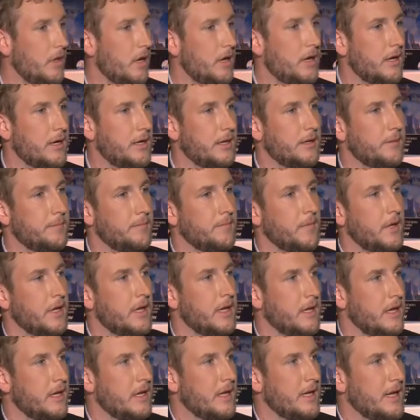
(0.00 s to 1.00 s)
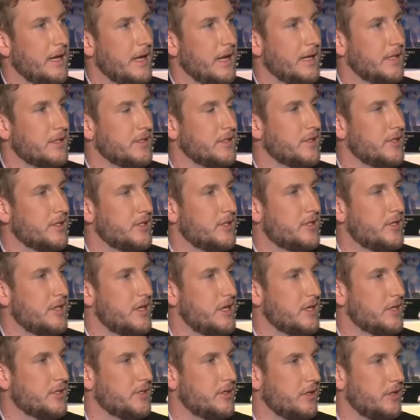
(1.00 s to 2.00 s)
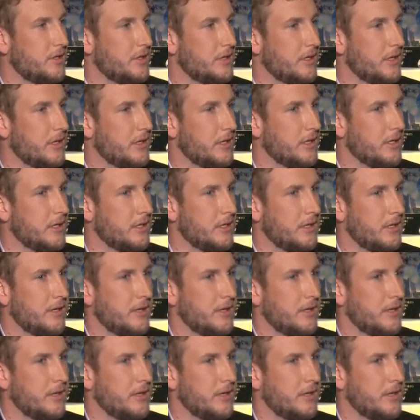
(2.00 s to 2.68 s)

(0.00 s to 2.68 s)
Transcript: And CSR,